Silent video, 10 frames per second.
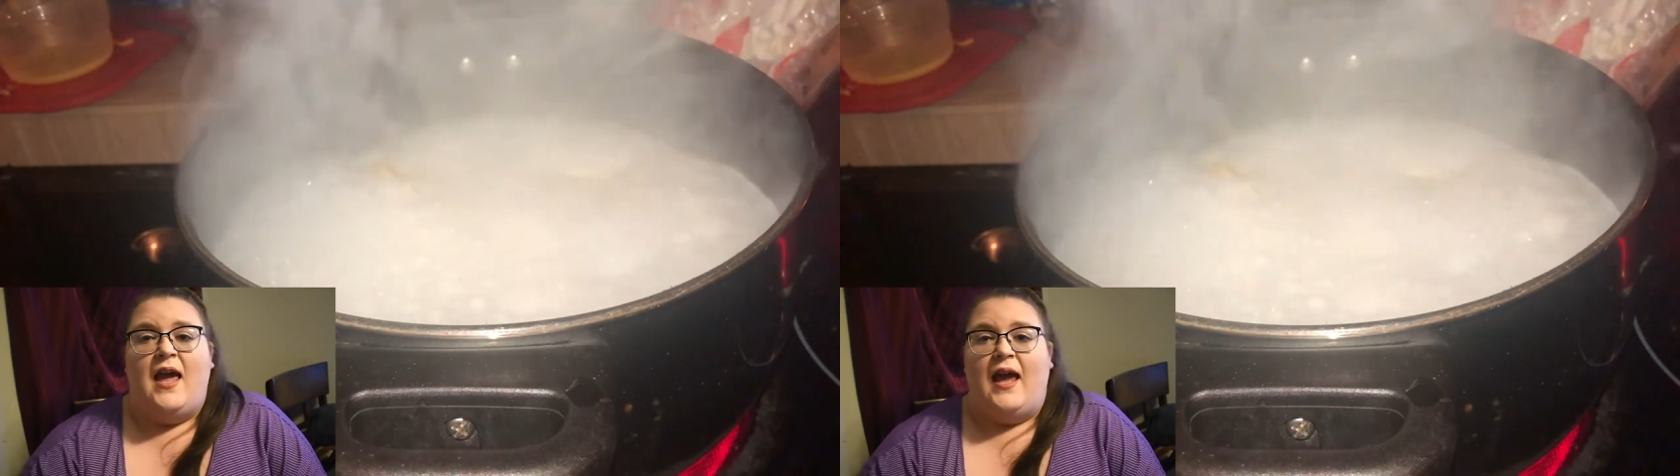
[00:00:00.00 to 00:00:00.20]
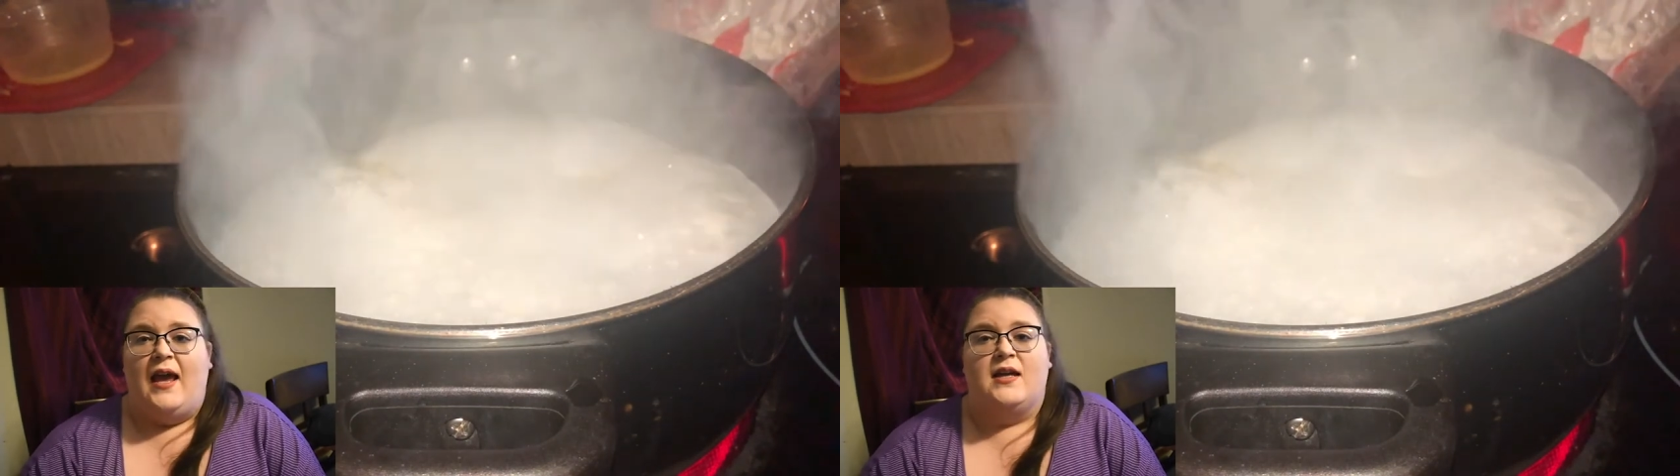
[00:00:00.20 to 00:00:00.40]

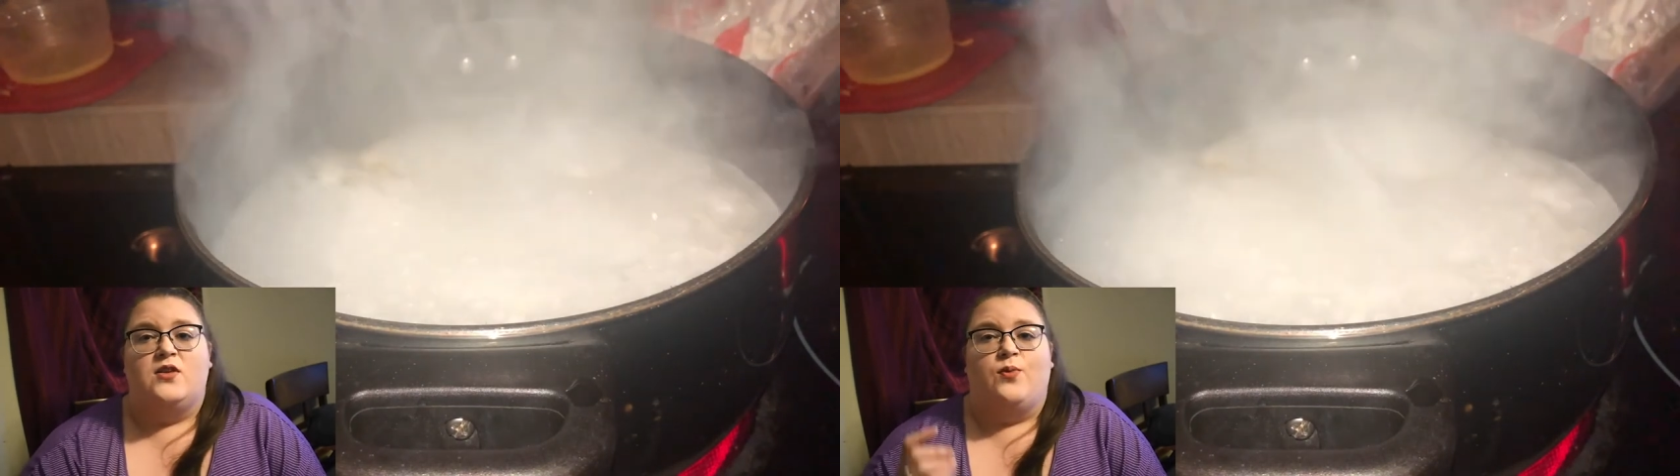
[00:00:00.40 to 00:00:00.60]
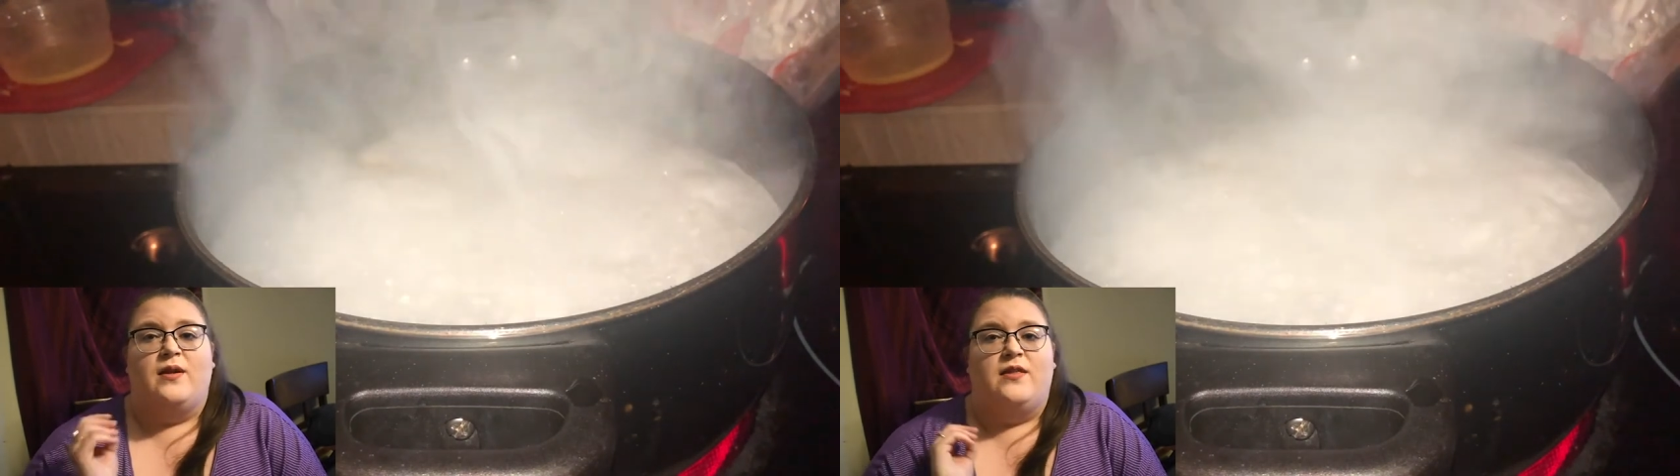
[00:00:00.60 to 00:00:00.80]
and
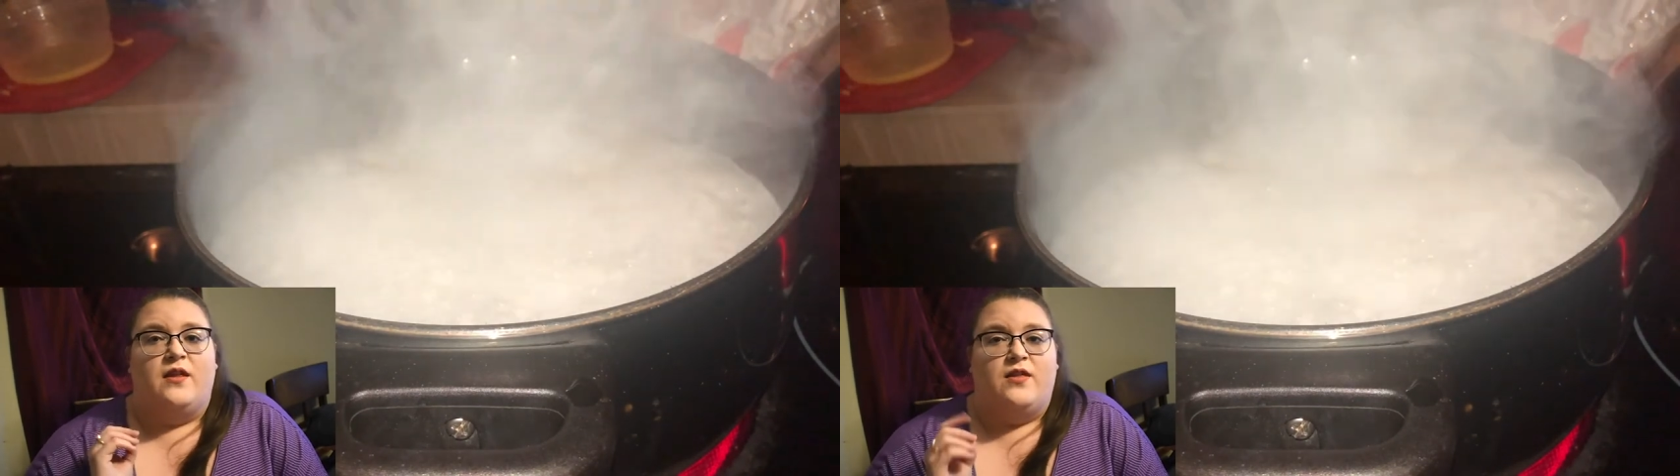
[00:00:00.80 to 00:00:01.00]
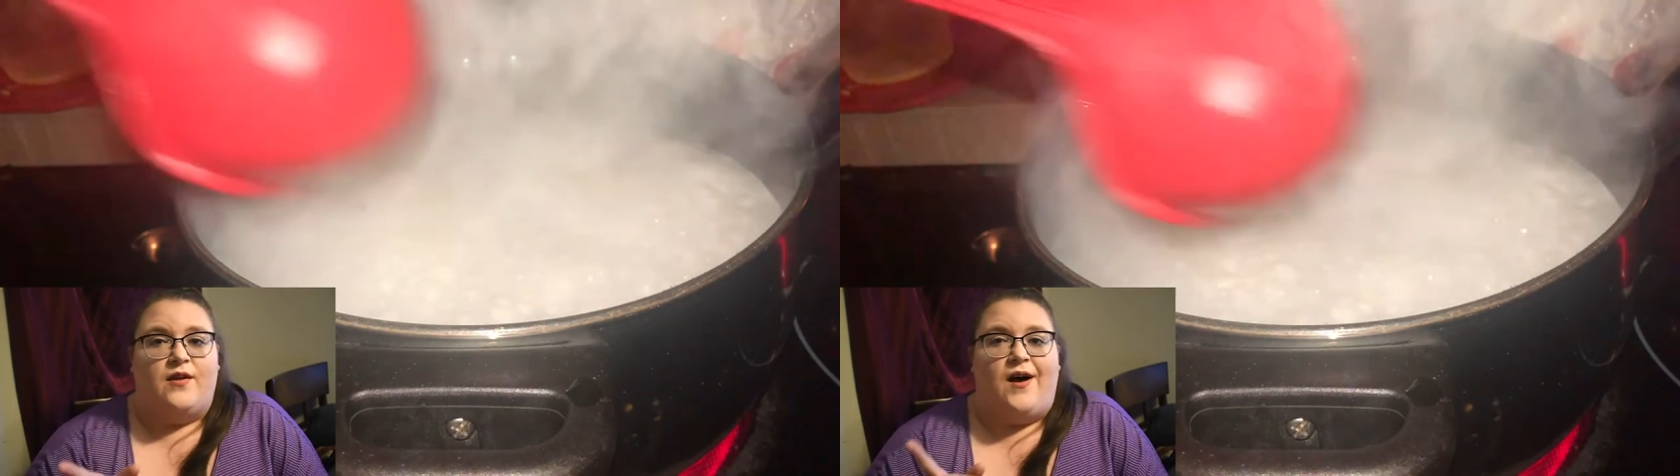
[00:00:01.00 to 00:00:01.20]
with the
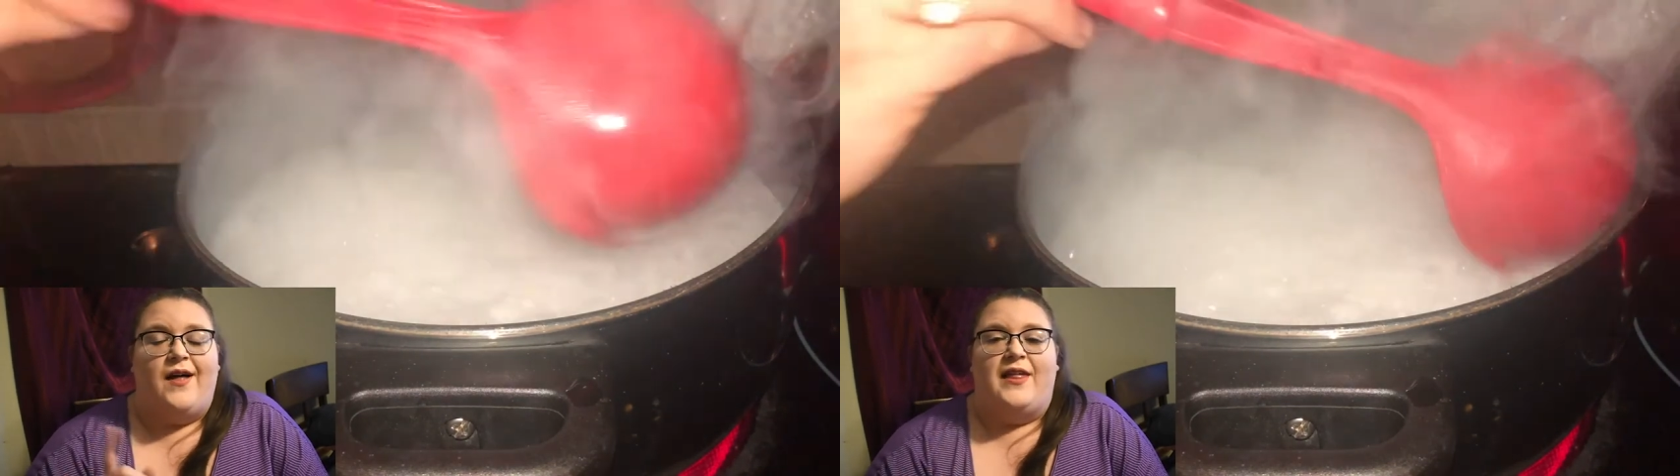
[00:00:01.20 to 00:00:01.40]
thought